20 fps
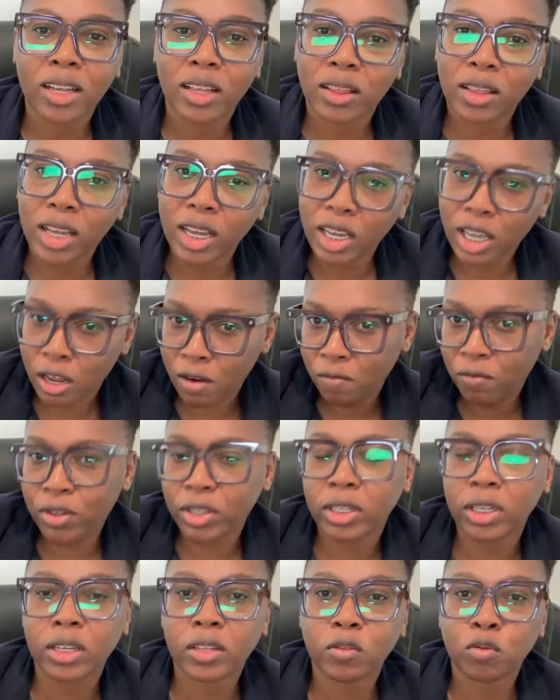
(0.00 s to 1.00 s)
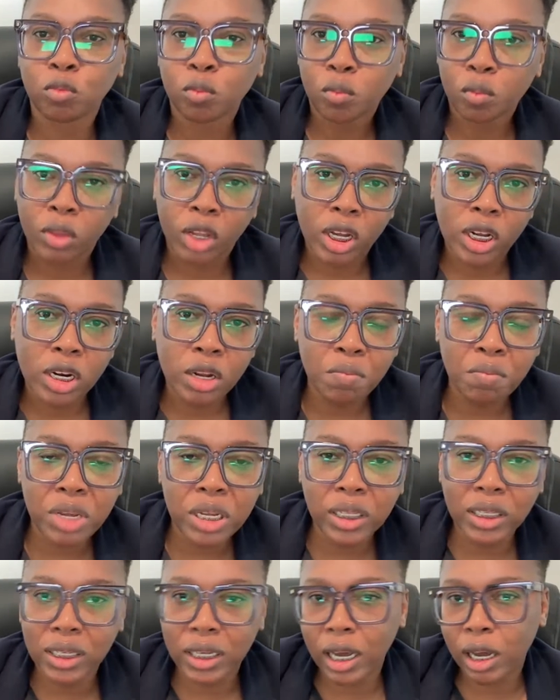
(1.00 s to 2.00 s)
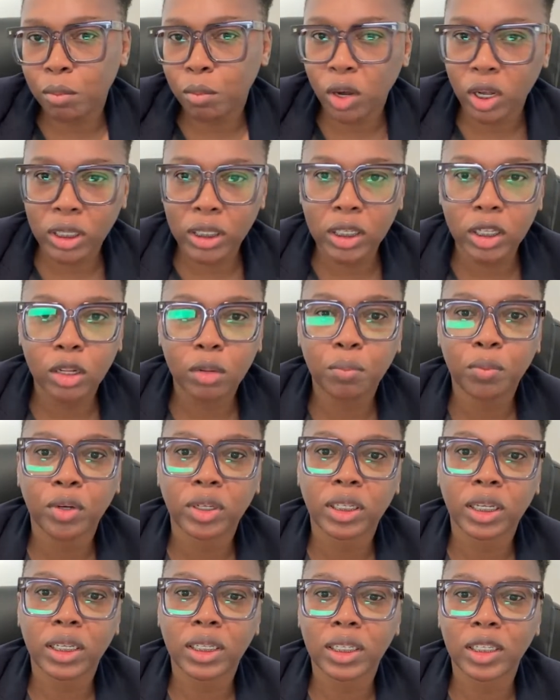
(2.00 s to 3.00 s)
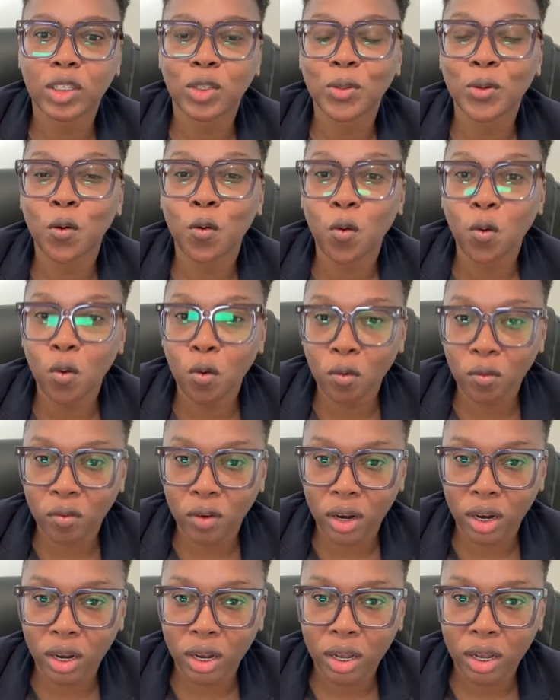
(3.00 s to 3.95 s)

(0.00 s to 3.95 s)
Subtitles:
they can visit in the meantime until the process is over.